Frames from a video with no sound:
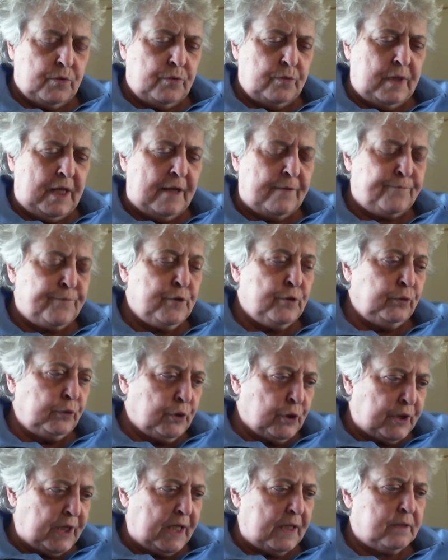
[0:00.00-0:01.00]
If you
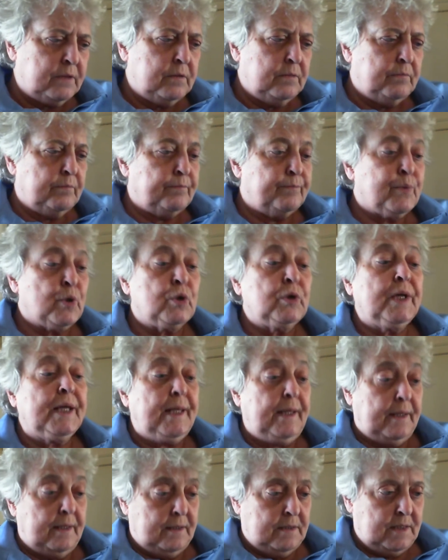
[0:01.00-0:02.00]
look at
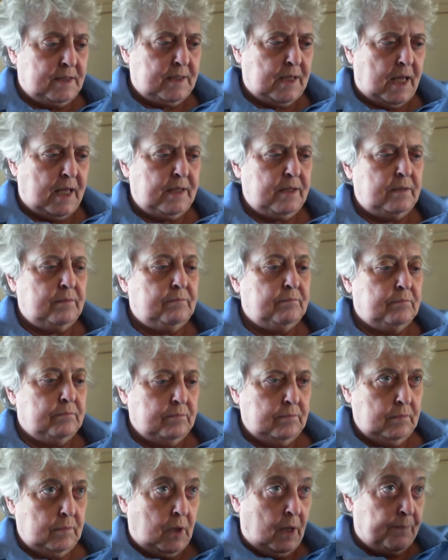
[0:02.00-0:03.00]
Berlin, say,
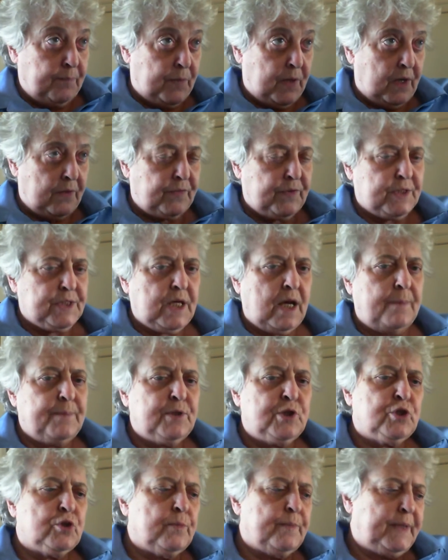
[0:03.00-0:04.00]
up there at the top of
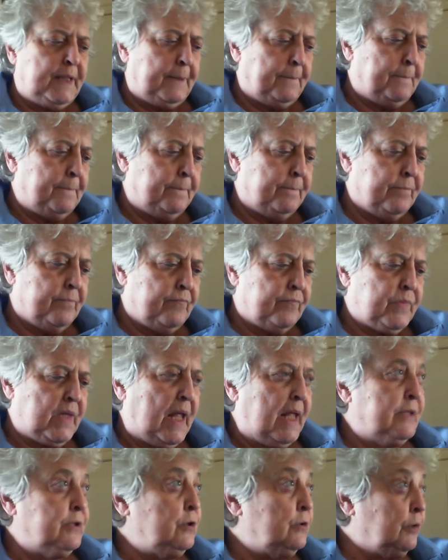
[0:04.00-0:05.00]
Germany,
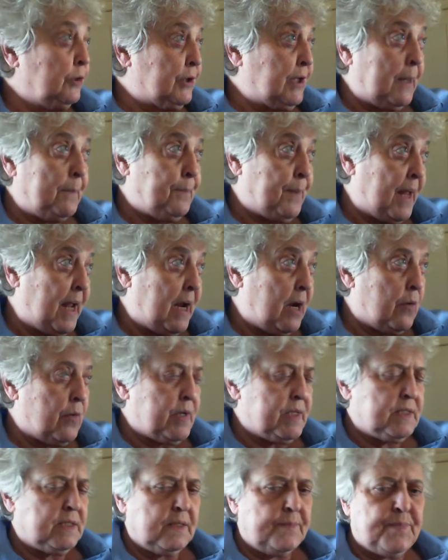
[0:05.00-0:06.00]
and you look at
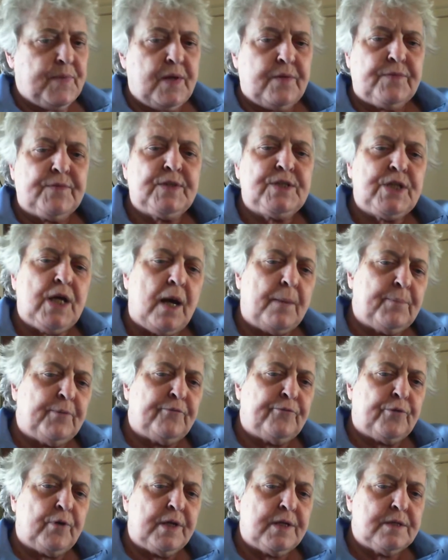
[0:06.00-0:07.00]
Paris up there at the top of
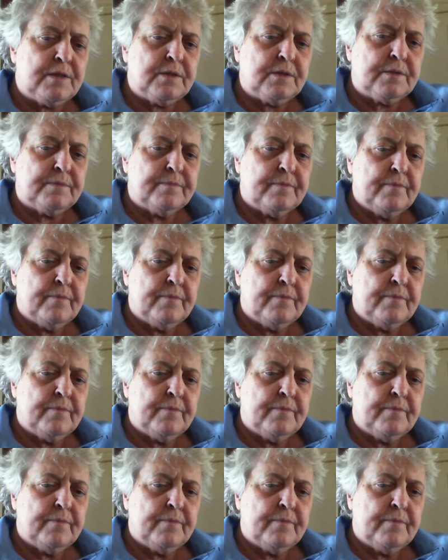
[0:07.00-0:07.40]
France,